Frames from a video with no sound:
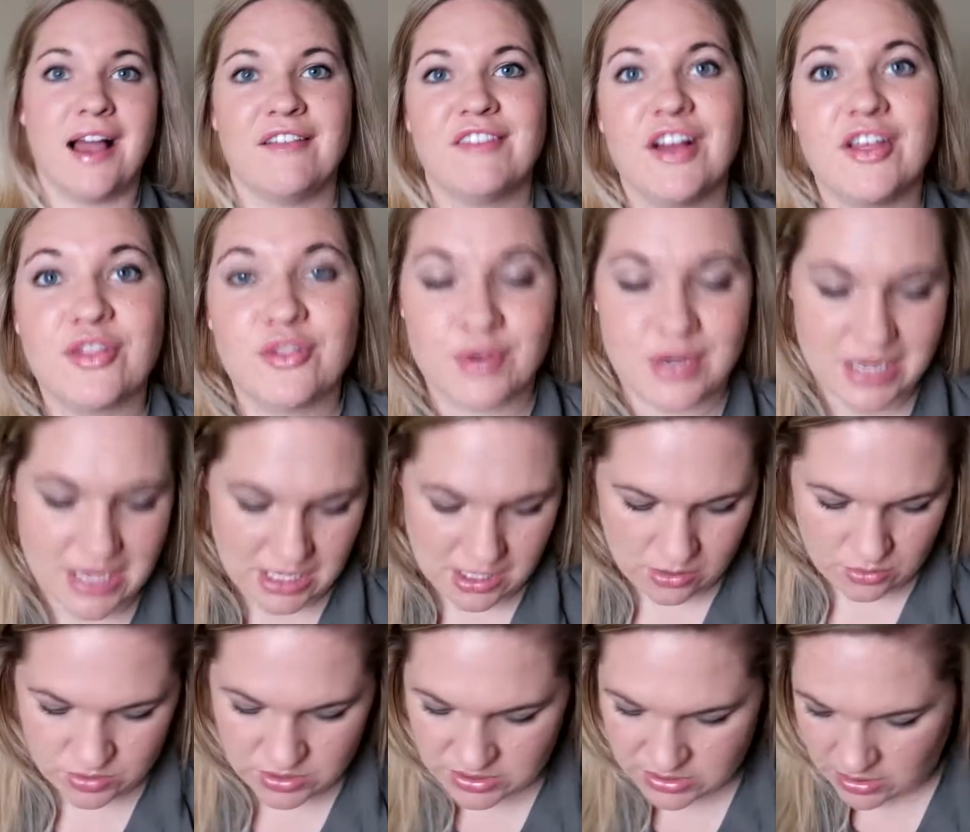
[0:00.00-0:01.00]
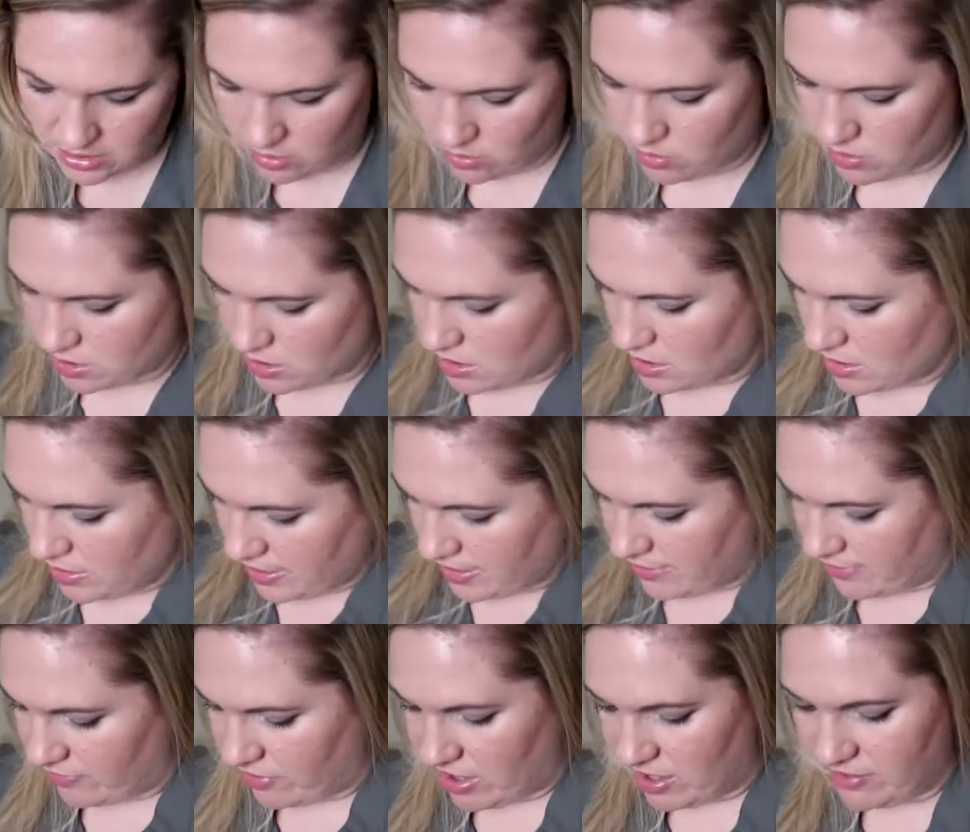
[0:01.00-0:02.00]
I've got three kiddos, so
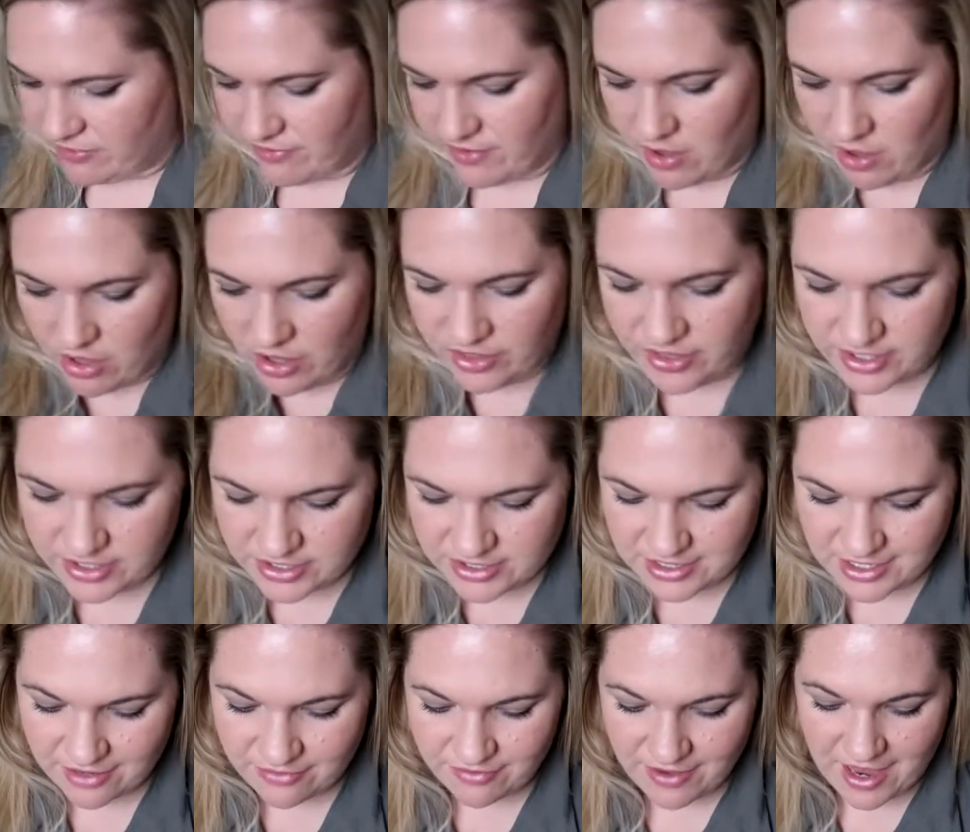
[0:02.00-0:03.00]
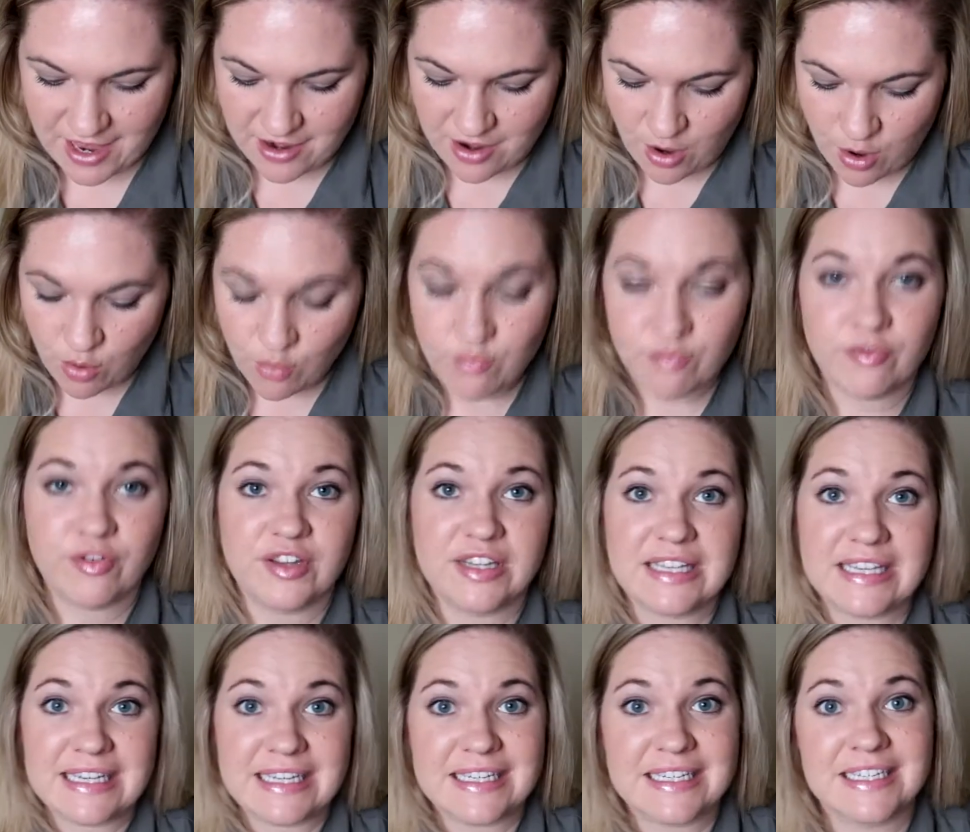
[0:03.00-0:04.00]
I've got to fit all their stuff and
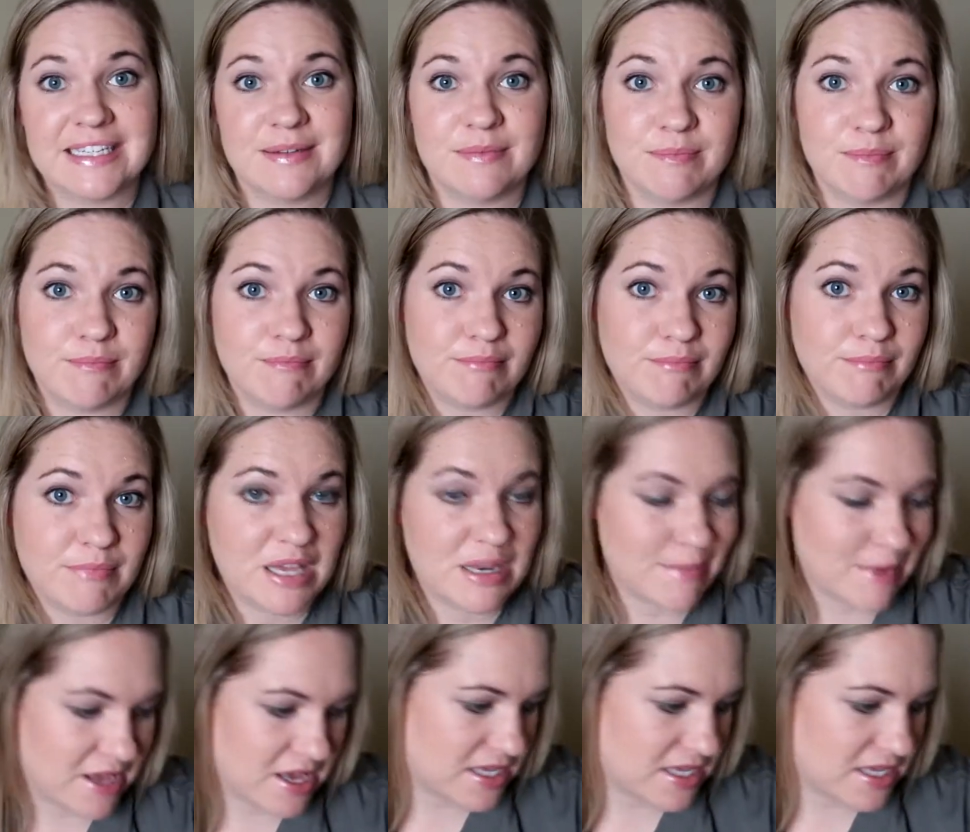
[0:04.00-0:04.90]
hopefully me and my